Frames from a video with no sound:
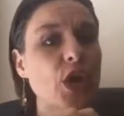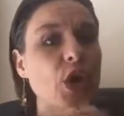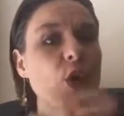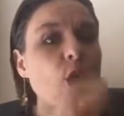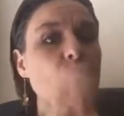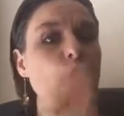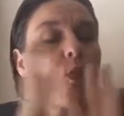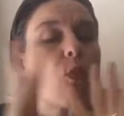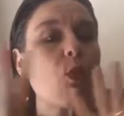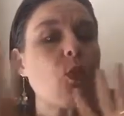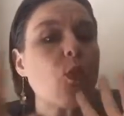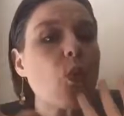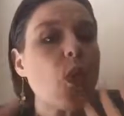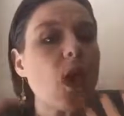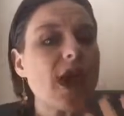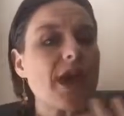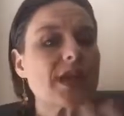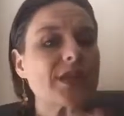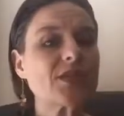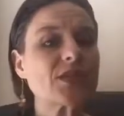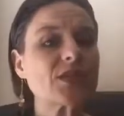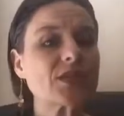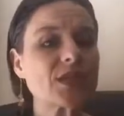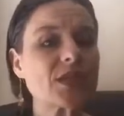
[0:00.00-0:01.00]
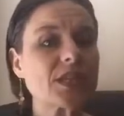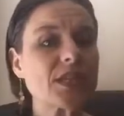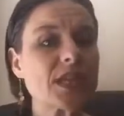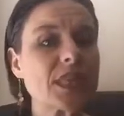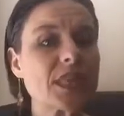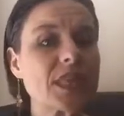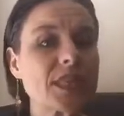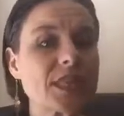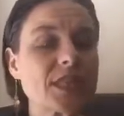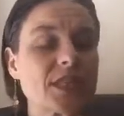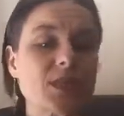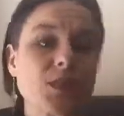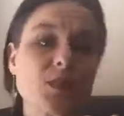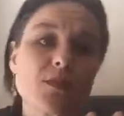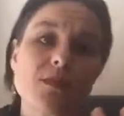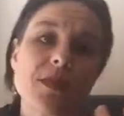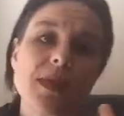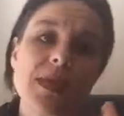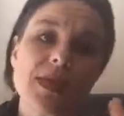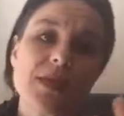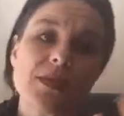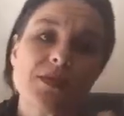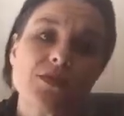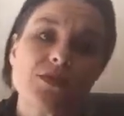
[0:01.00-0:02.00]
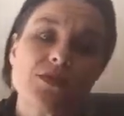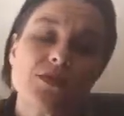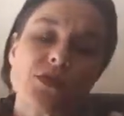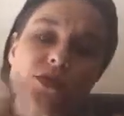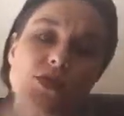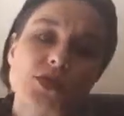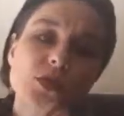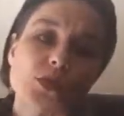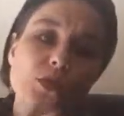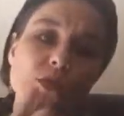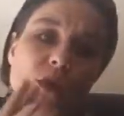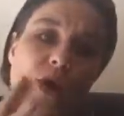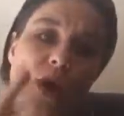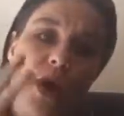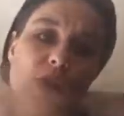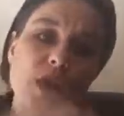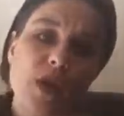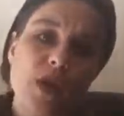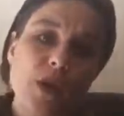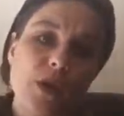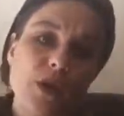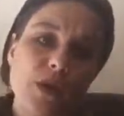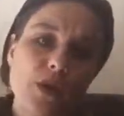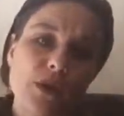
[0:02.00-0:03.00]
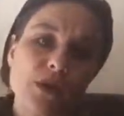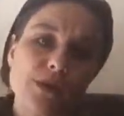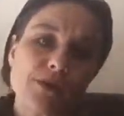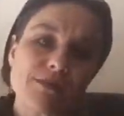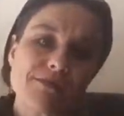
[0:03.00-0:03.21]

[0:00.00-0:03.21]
what this means to our